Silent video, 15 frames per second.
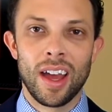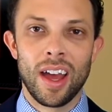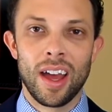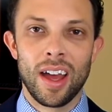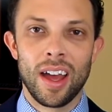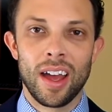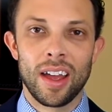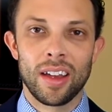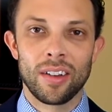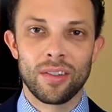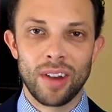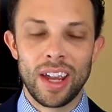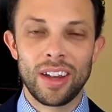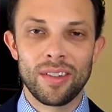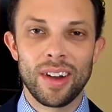Uh,
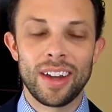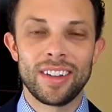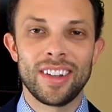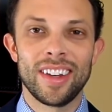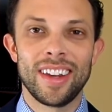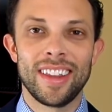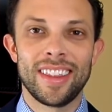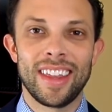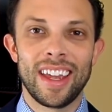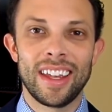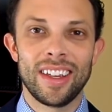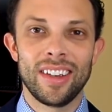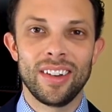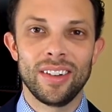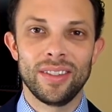great question and
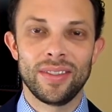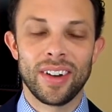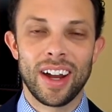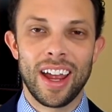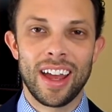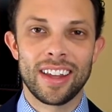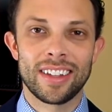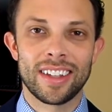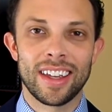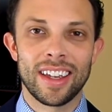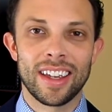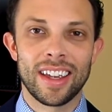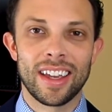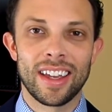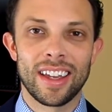thank you for asking.